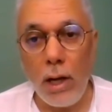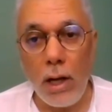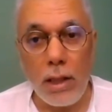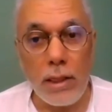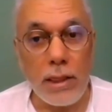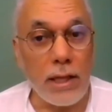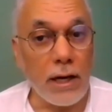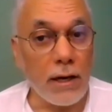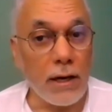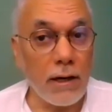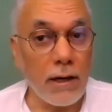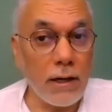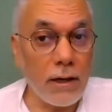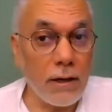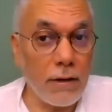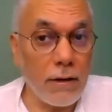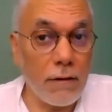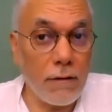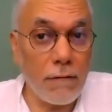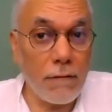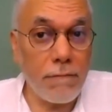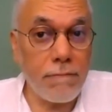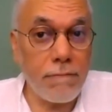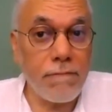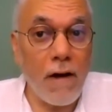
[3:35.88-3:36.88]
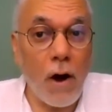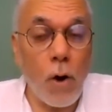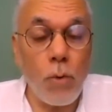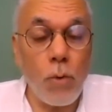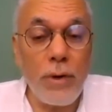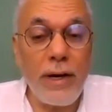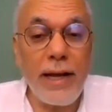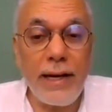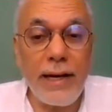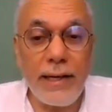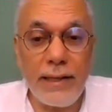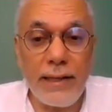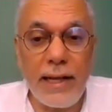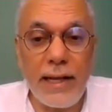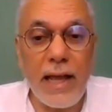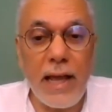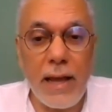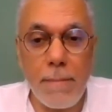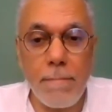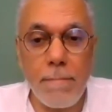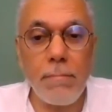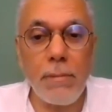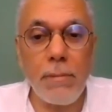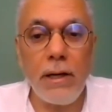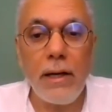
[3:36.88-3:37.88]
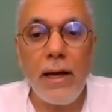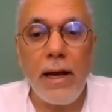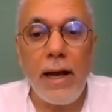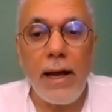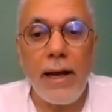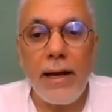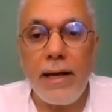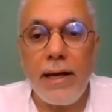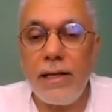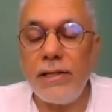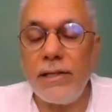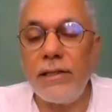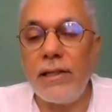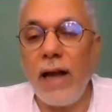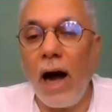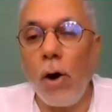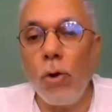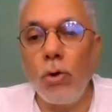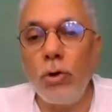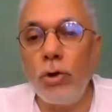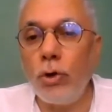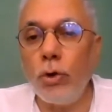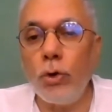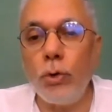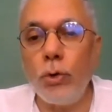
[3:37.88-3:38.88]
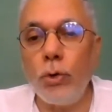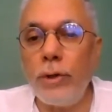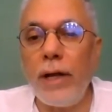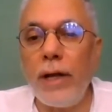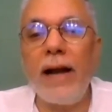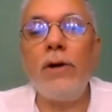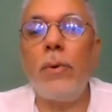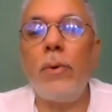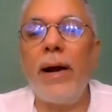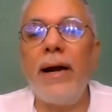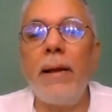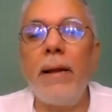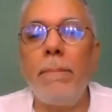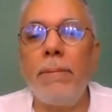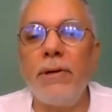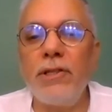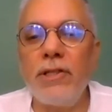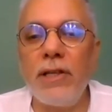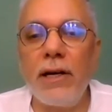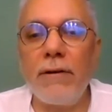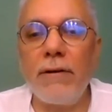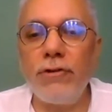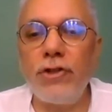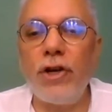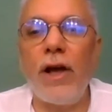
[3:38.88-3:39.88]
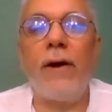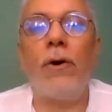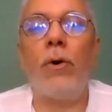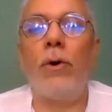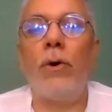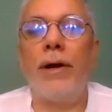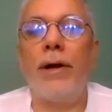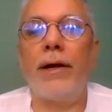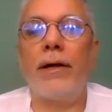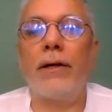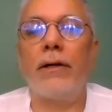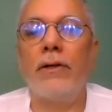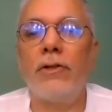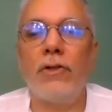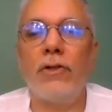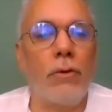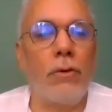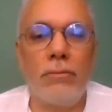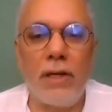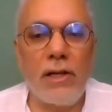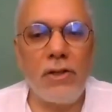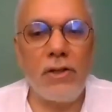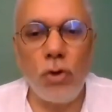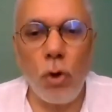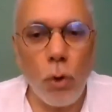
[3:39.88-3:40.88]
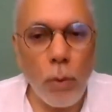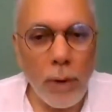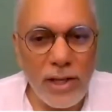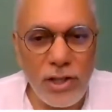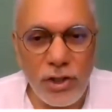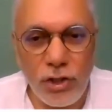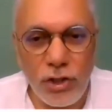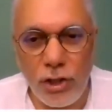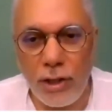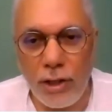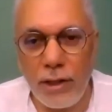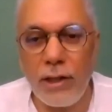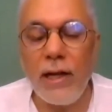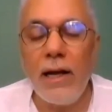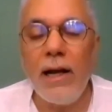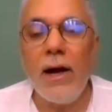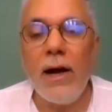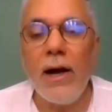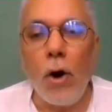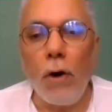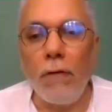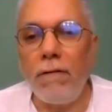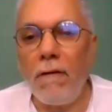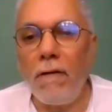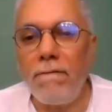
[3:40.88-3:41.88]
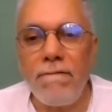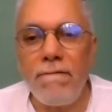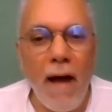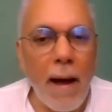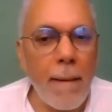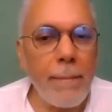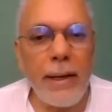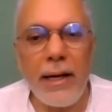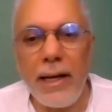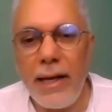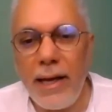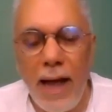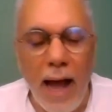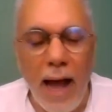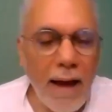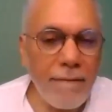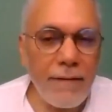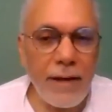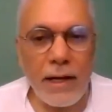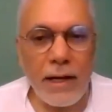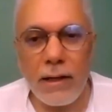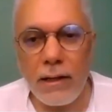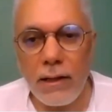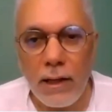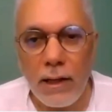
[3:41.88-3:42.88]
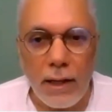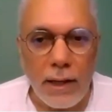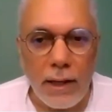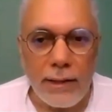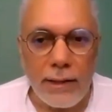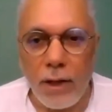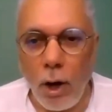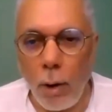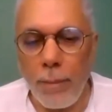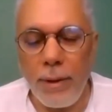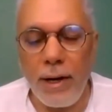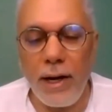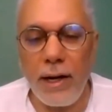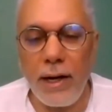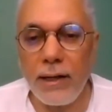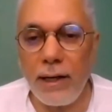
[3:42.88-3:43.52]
the founding team is down to 10-20% of shareholding. So there's no question of a family having dominant